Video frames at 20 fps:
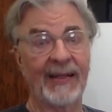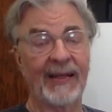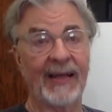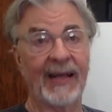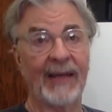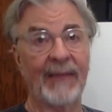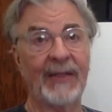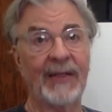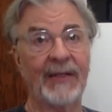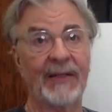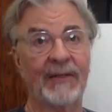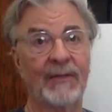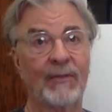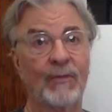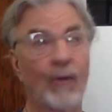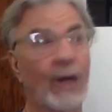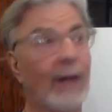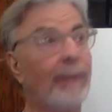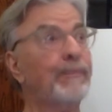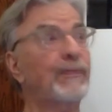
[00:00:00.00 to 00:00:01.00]
I mean, it
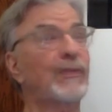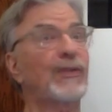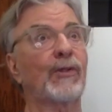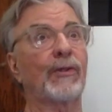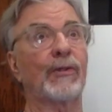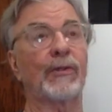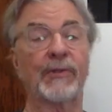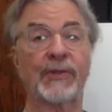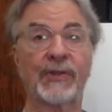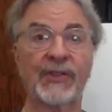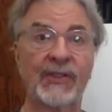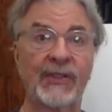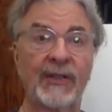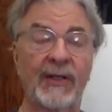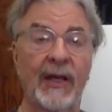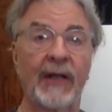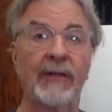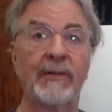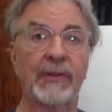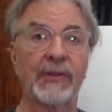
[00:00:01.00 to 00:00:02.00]
ruptures
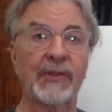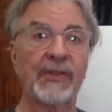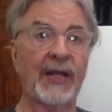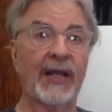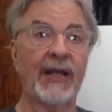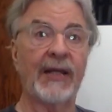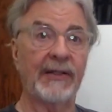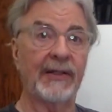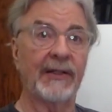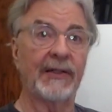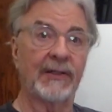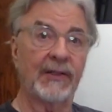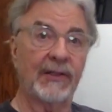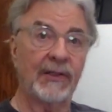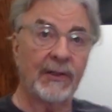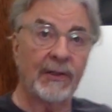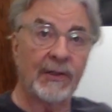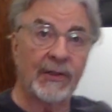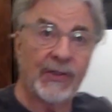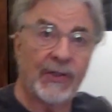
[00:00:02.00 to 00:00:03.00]
understanding, to
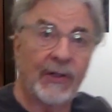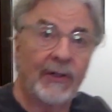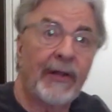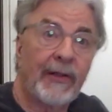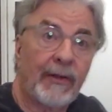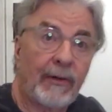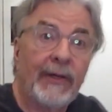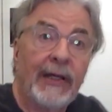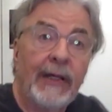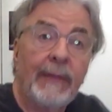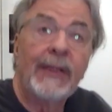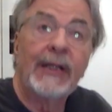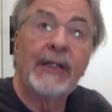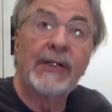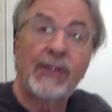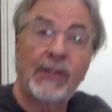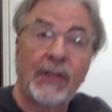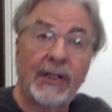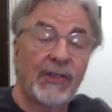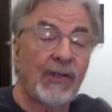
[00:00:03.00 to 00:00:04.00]
use another
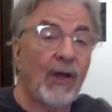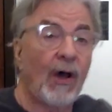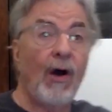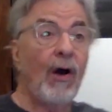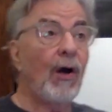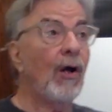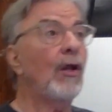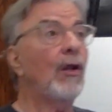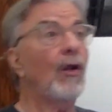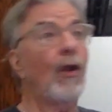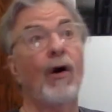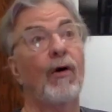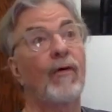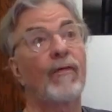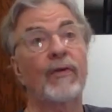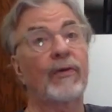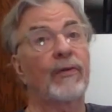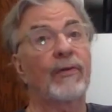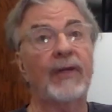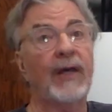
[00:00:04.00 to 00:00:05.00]
image that's all
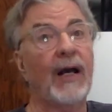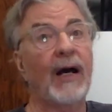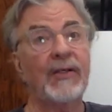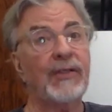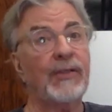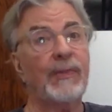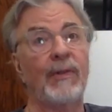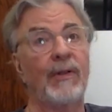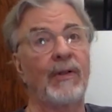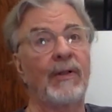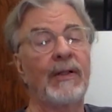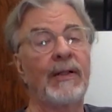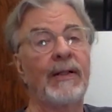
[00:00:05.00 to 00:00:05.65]
over the gospel.